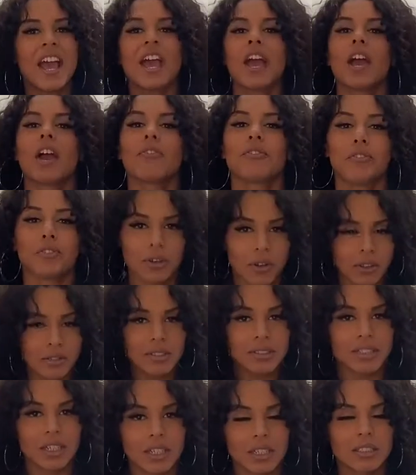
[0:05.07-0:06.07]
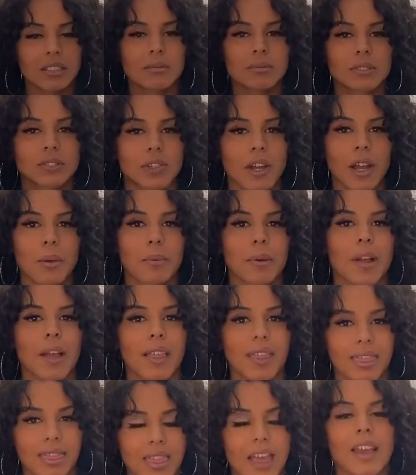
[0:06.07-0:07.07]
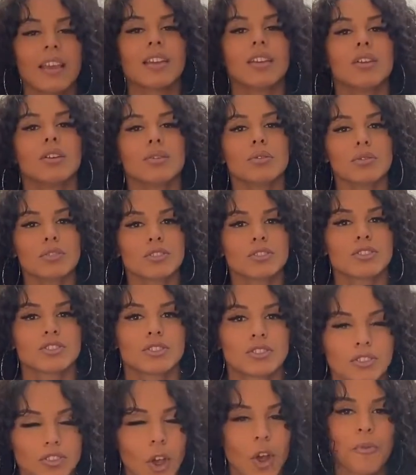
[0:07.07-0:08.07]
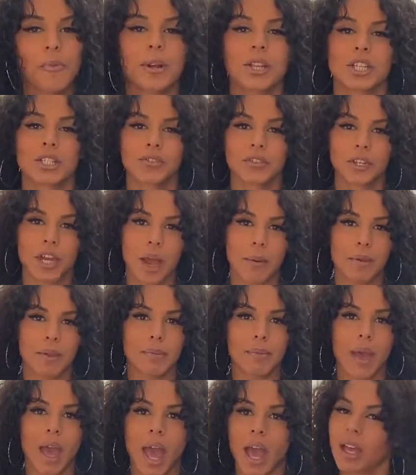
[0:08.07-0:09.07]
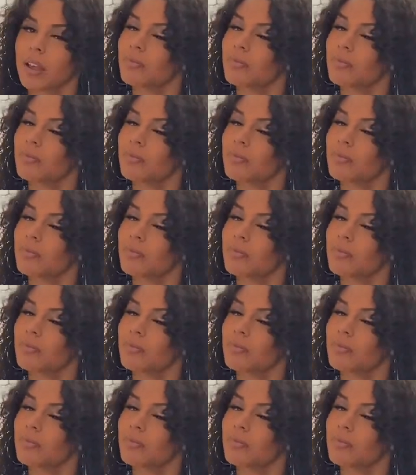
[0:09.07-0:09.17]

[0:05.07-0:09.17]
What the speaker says: If you're a returning subscriber, thank you so much for coming back.